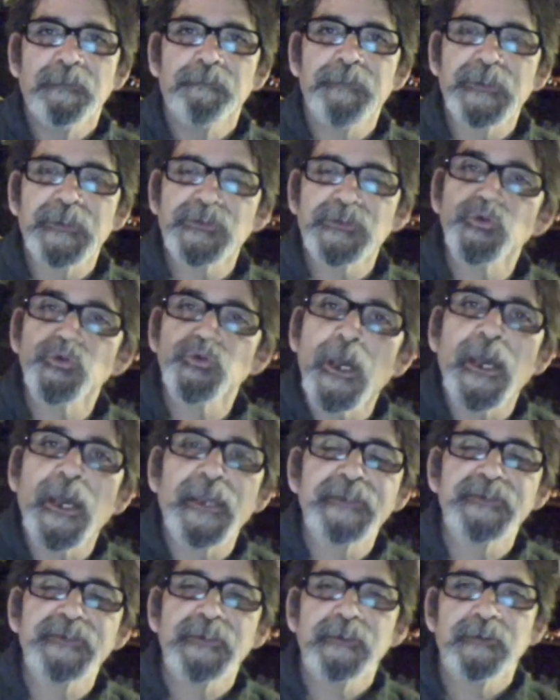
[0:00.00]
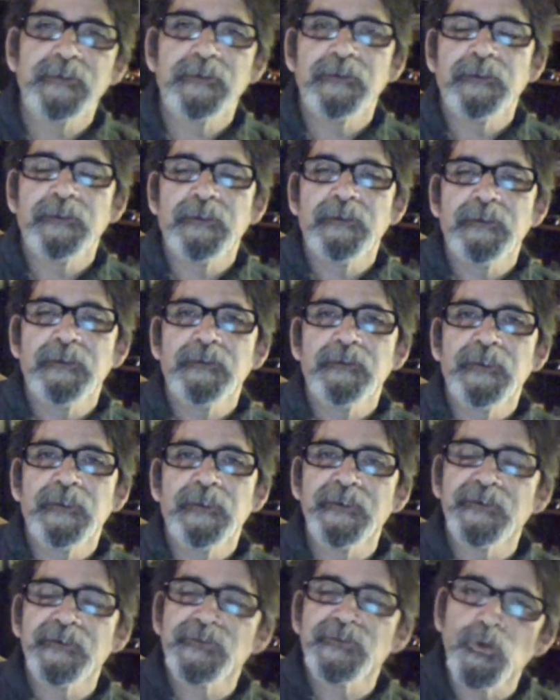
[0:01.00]
but tried
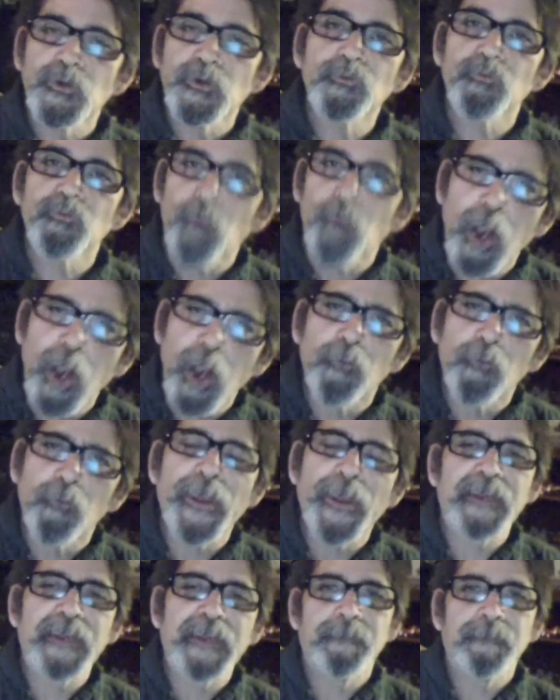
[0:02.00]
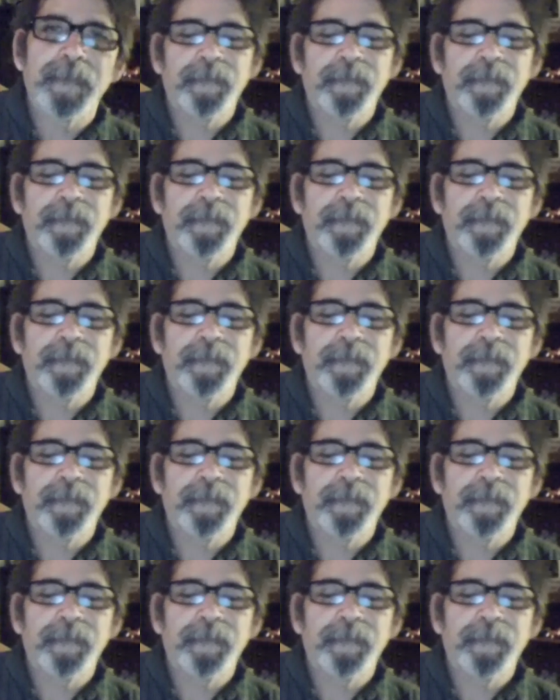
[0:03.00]
in his own wrong way.